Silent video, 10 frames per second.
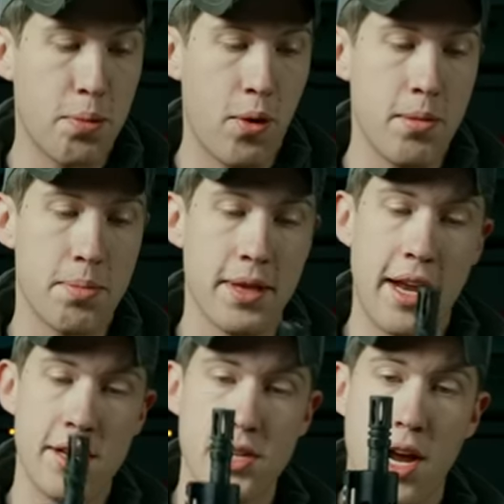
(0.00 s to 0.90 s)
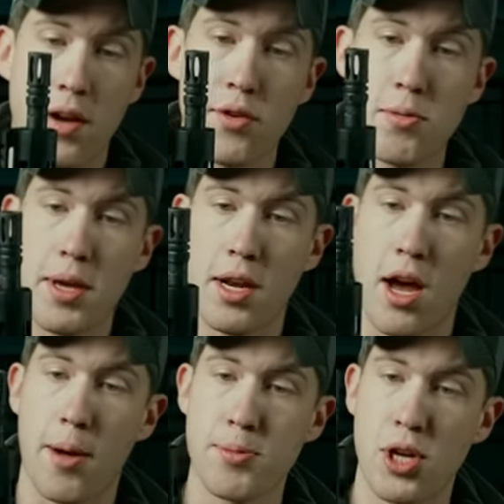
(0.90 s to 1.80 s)
point, but that is not going to be an
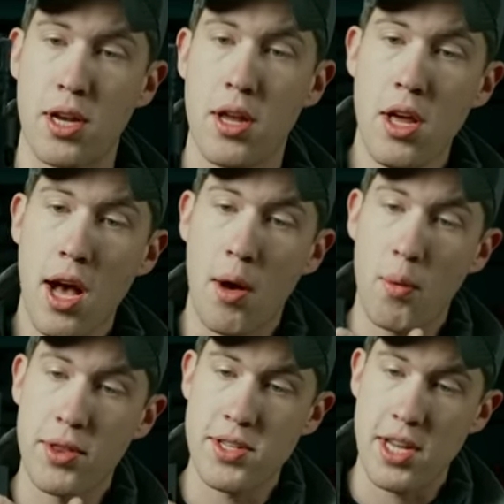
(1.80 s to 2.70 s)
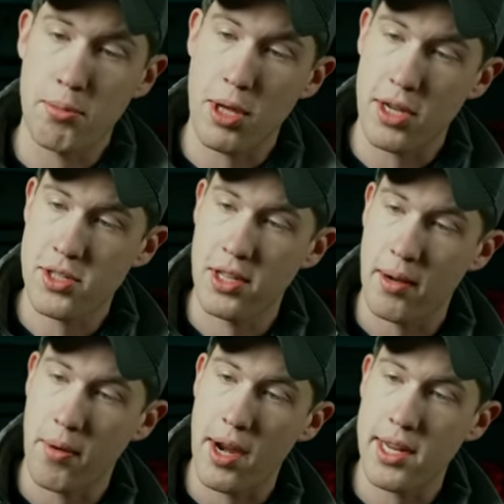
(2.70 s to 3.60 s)
option uh, with this M-LOK
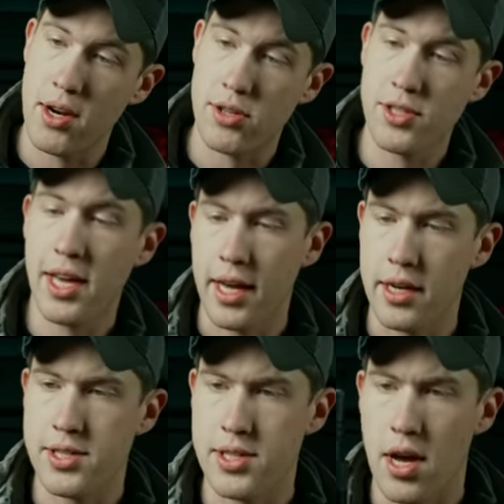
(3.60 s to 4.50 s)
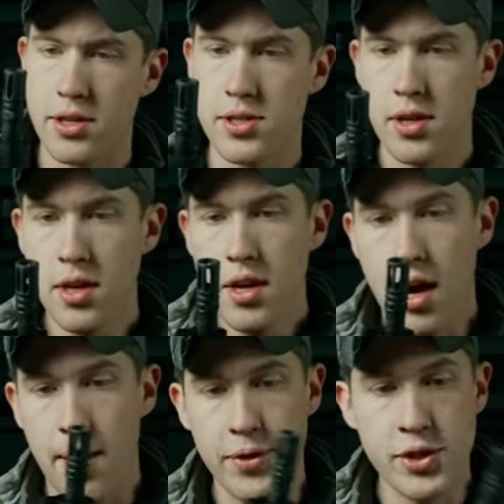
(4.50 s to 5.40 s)
slot right here. So that kind of sucks.
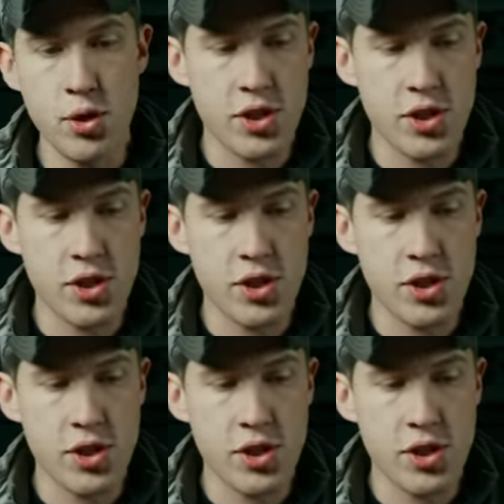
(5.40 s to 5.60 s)
Um, the two